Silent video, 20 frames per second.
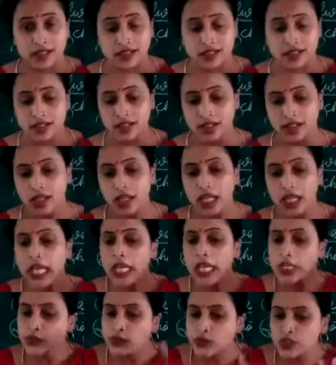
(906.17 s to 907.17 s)

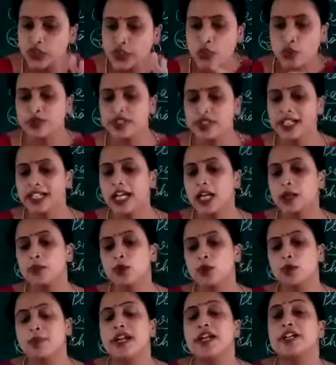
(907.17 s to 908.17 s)
So Chota
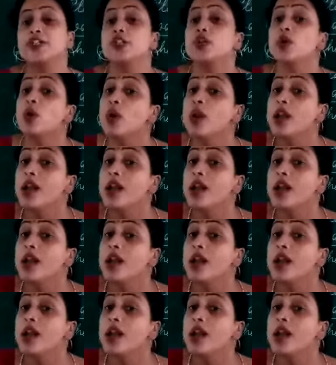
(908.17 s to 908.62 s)
Nagpur Plateau